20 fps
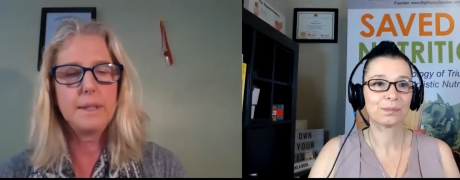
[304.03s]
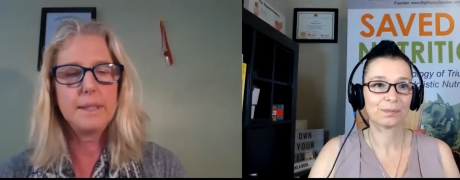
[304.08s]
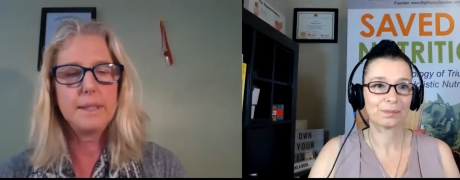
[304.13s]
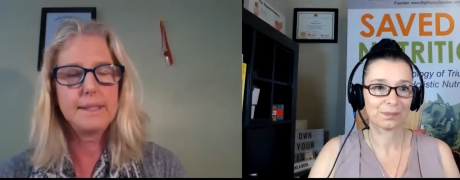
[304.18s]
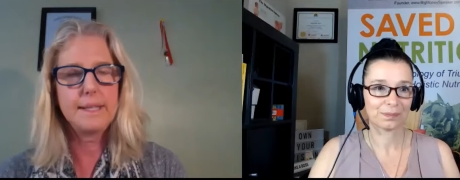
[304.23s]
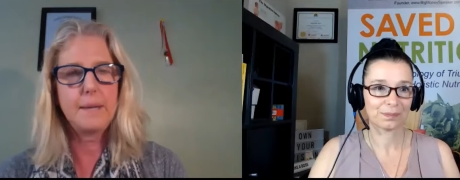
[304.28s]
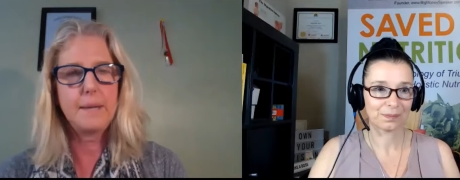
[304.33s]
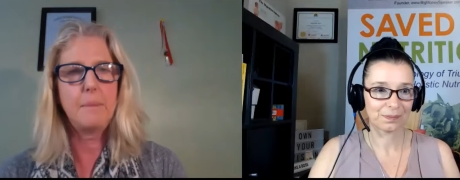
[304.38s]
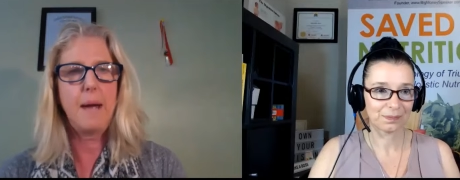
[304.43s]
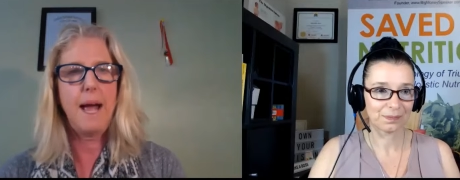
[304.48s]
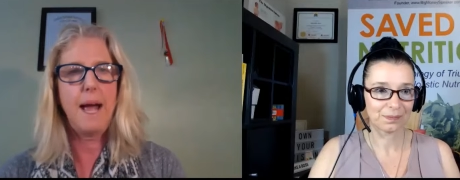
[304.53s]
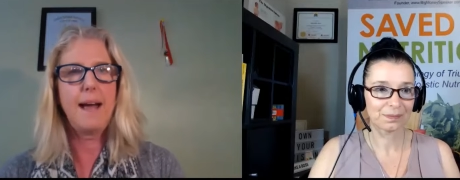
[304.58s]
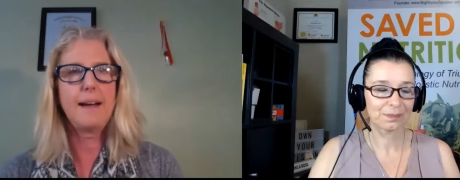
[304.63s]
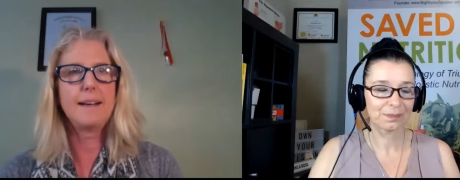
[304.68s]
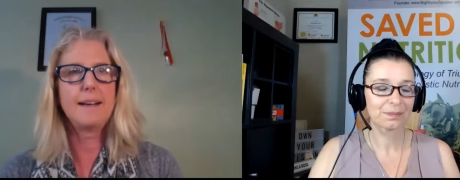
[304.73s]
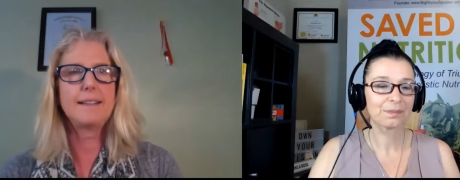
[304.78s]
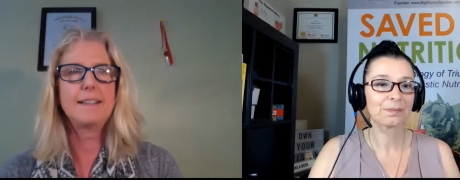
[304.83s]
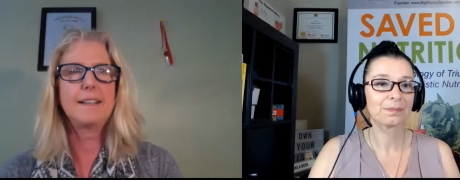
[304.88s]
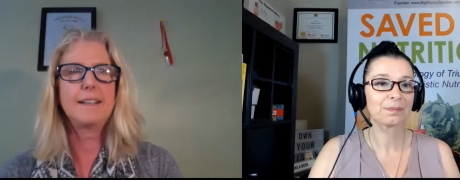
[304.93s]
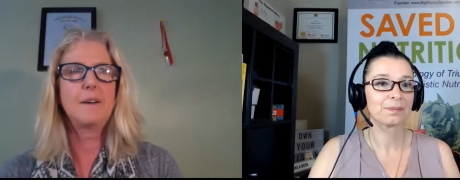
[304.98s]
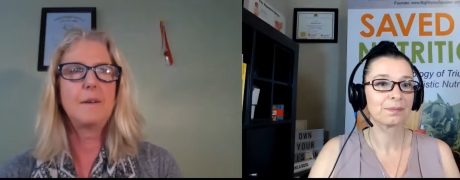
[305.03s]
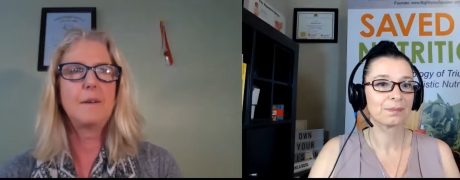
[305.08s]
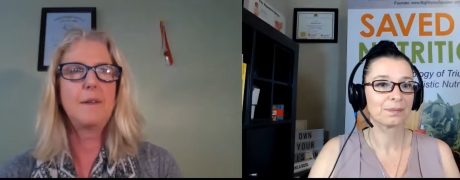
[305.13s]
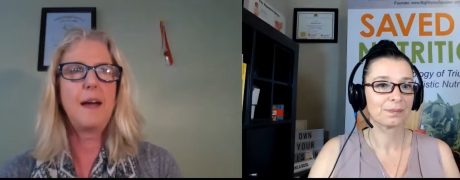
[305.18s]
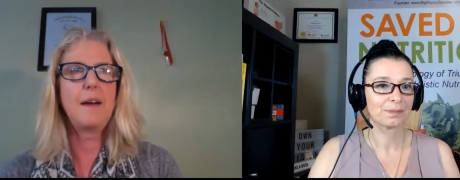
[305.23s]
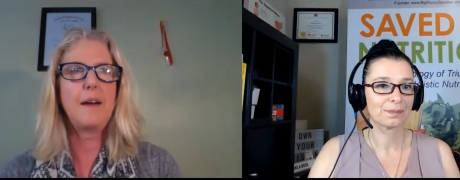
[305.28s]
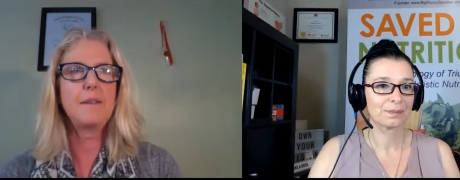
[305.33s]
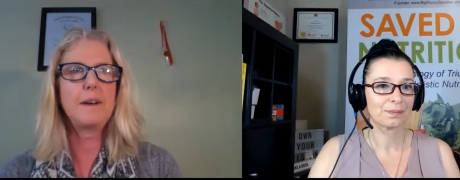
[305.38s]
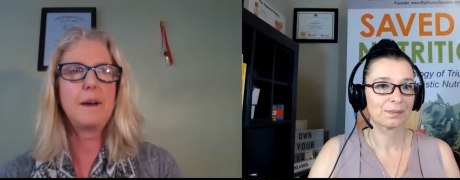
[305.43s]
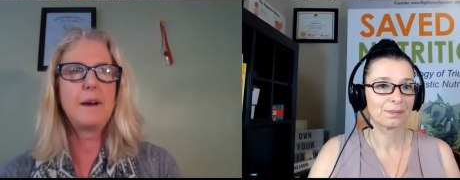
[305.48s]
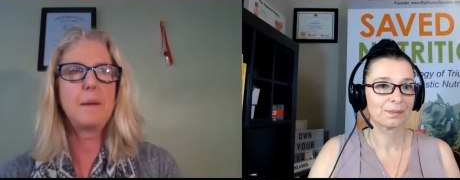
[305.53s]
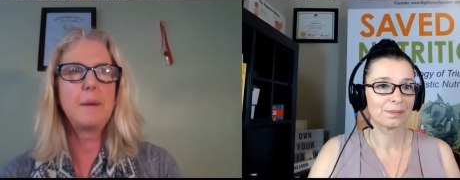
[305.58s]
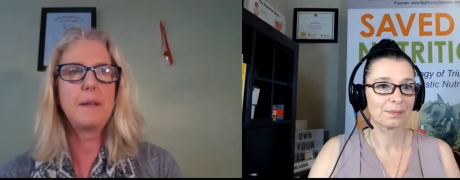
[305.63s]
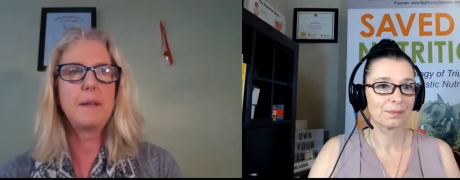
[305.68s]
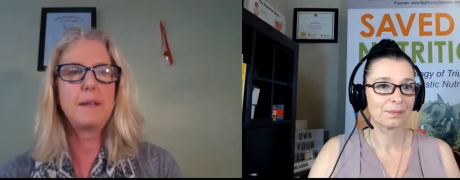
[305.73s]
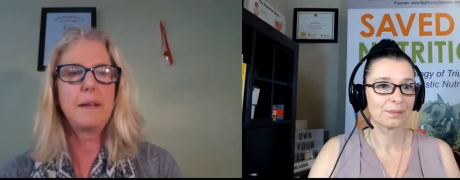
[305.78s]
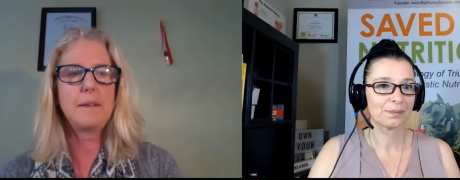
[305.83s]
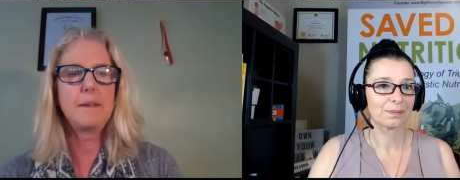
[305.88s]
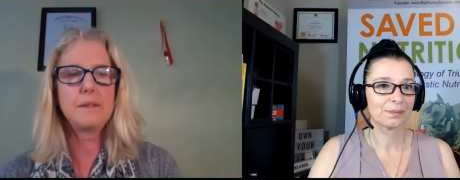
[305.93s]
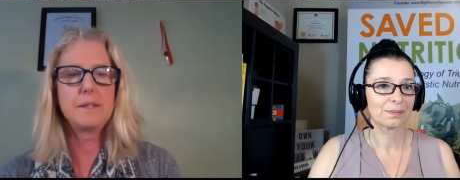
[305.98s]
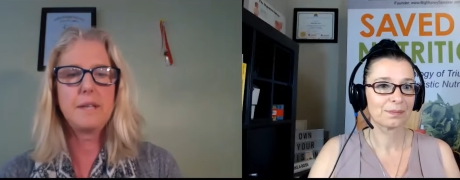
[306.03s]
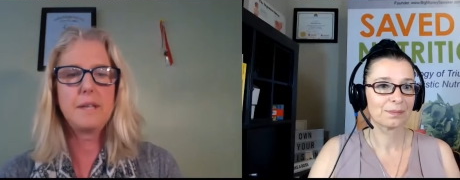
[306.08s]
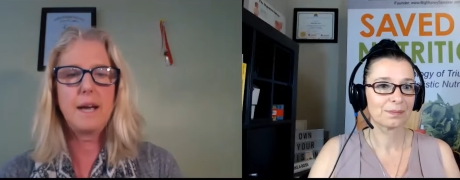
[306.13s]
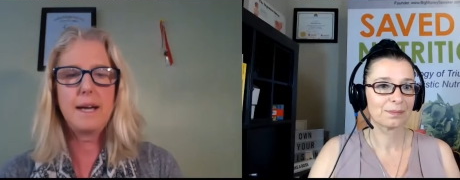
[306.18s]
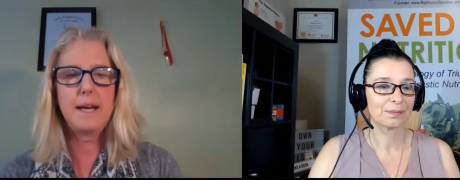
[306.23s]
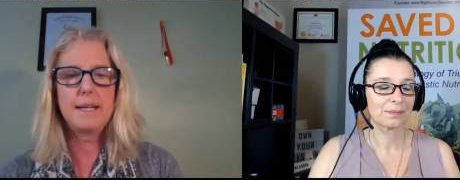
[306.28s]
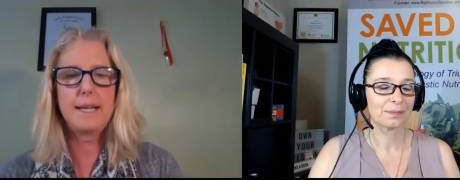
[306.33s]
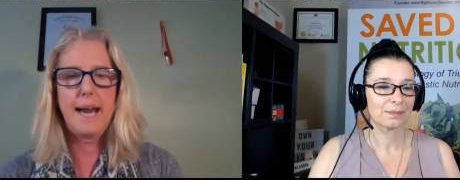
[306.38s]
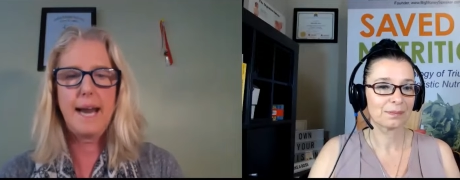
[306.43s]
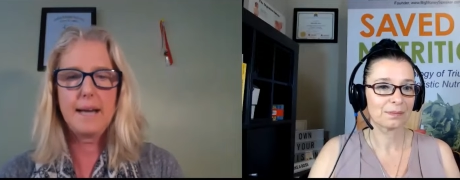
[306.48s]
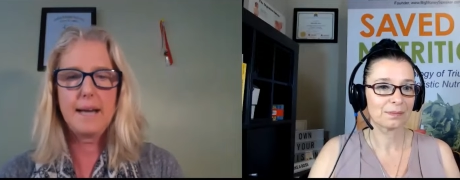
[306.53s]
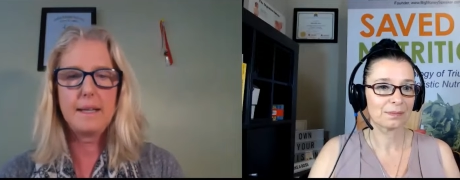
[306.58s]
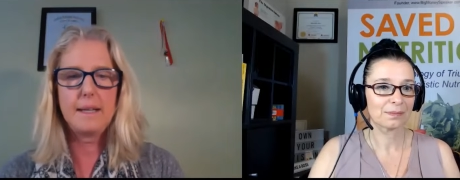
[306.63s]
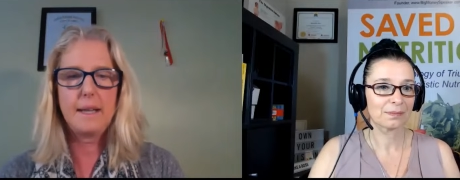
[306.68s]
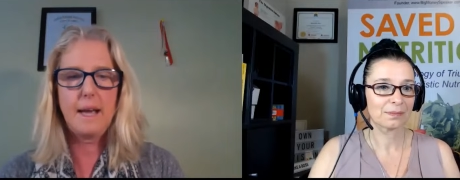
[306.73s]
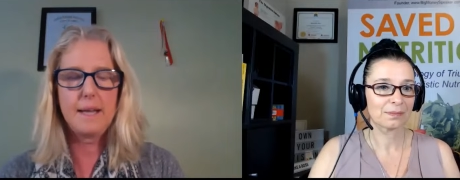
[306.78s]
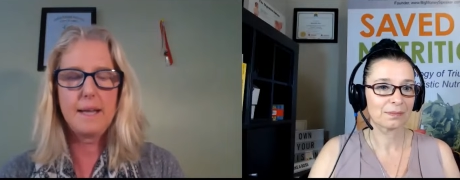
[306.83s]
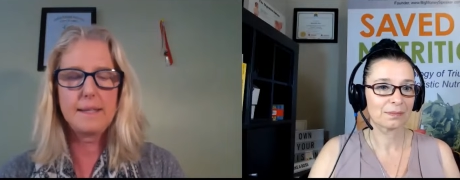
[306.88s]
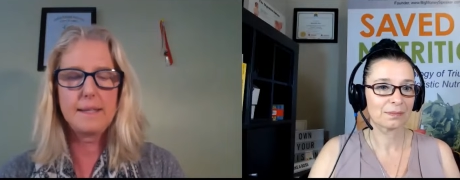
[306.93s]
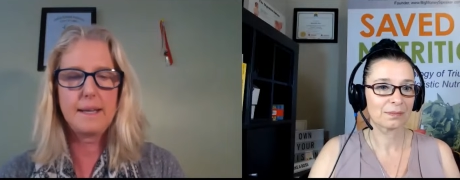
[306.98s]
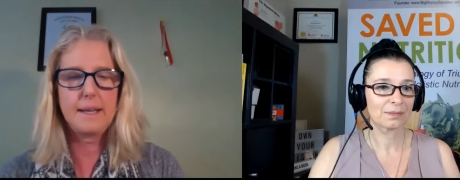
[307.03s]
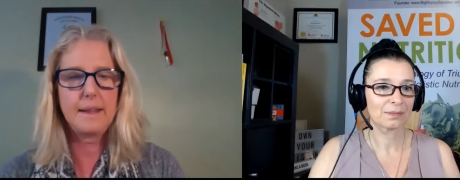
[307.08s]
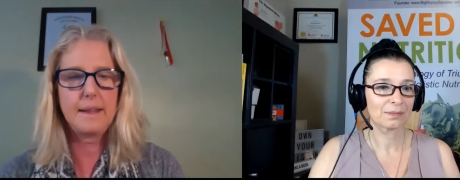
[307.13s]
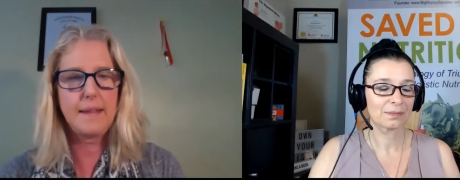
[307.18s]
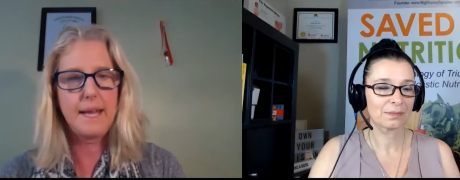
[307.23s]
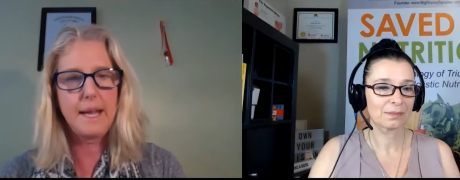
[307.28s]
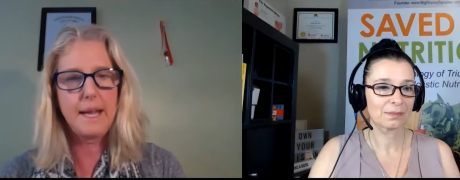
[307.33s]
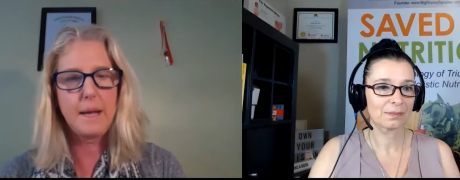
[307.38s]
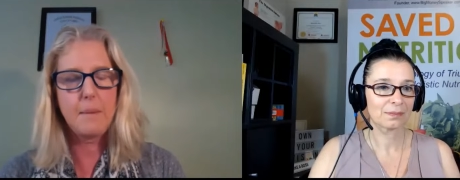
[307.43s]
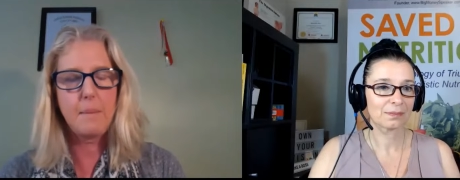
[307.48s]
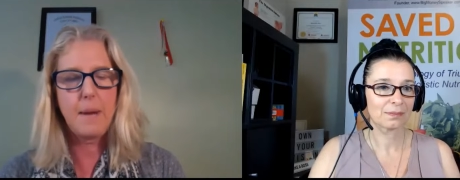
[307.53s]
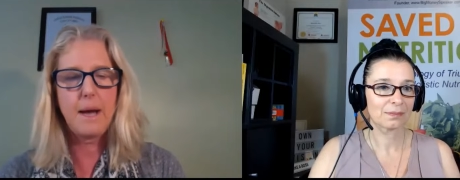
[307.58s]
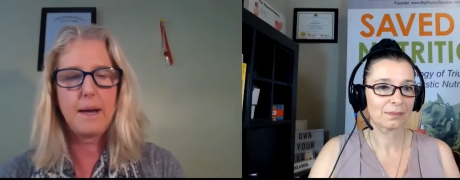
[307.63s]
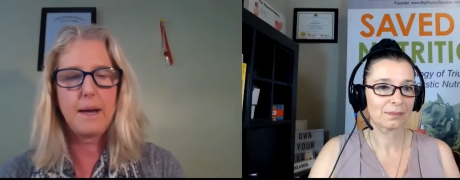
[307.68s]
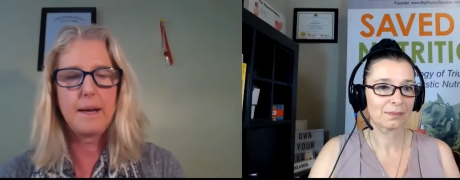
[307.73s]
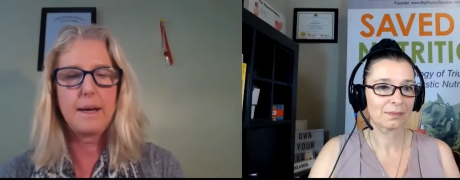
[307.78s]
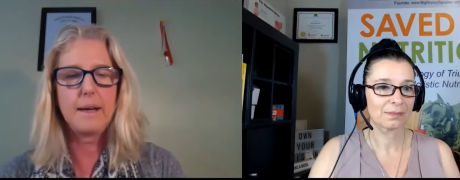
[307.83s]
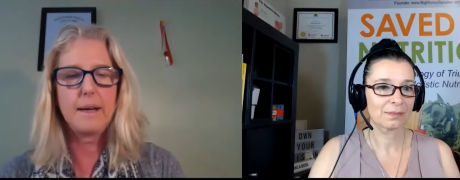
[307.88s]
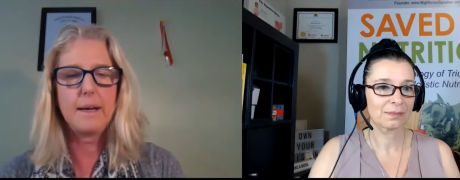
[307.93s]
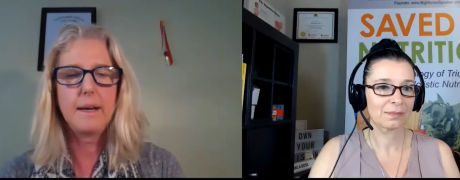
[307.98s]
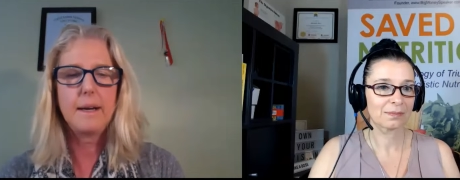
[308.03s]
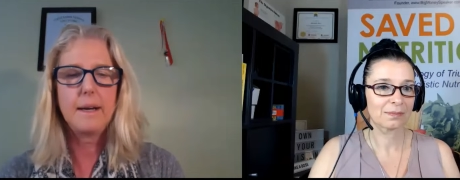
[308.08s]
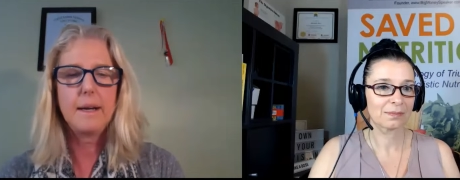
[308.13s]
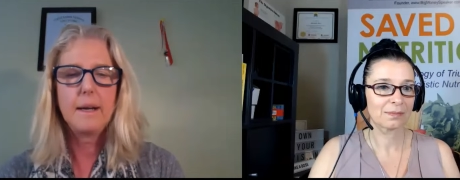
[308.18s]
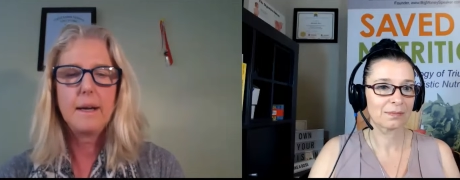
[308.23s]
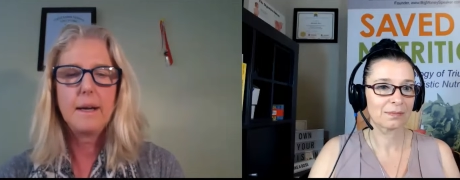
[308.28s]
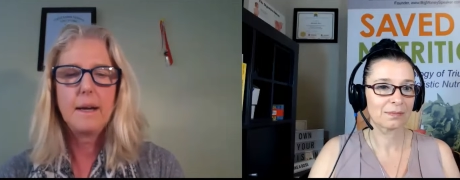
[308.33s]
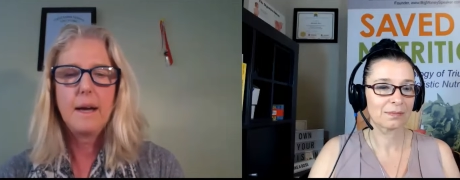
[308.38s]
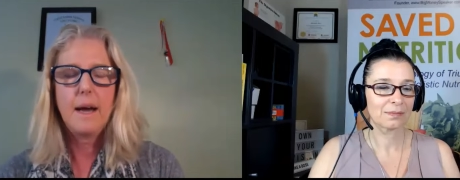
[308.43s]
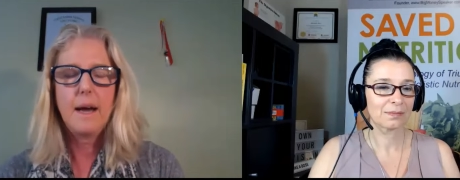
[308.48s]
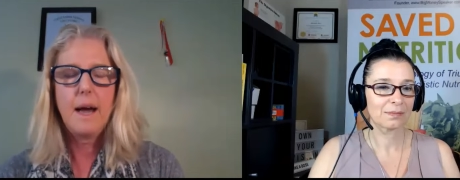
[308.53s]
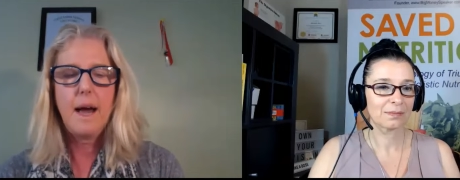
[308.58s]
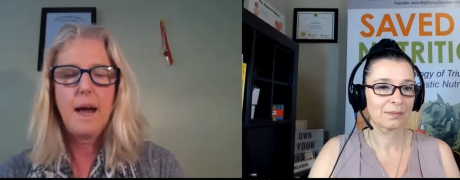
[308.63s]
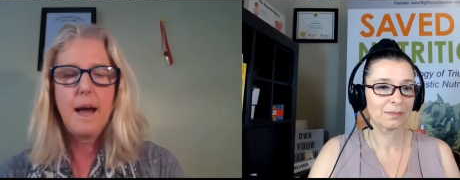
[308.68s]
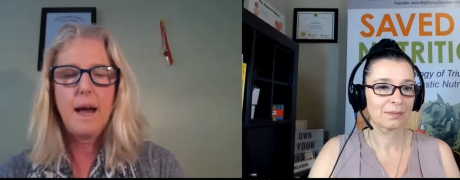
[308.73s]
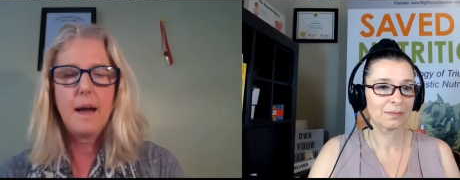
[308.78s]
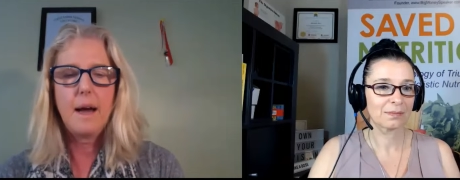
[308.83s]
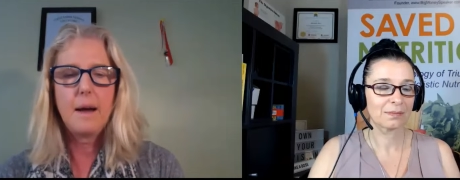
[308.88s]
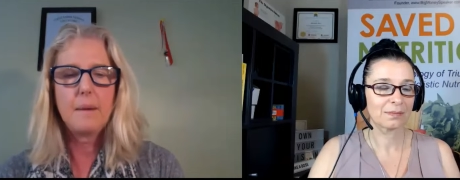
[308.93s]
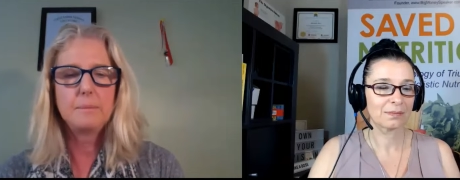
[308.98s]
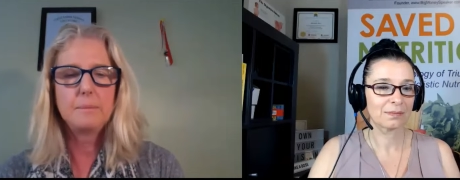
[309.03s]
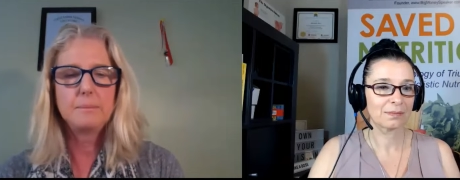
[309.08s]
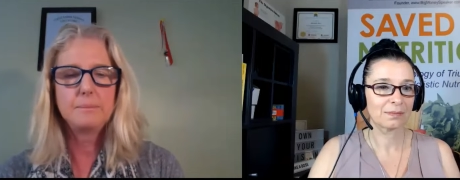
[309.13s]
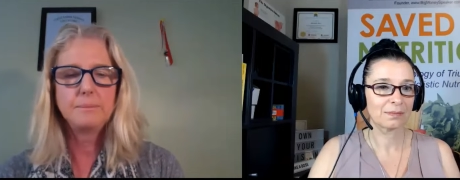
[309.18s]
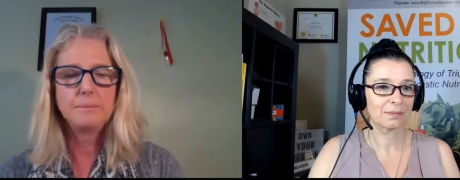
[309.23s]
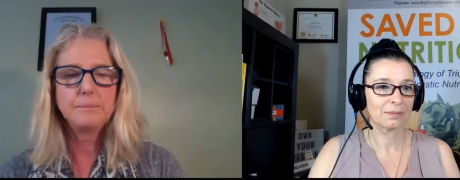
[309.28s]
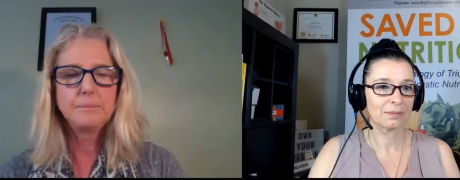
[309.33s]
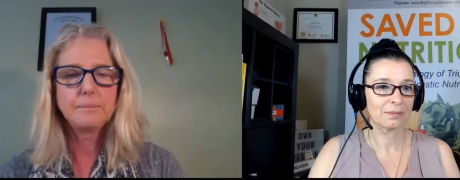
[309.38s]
Speaker 1: sit back you know now that i'm on the other side and analyze it and think about it um,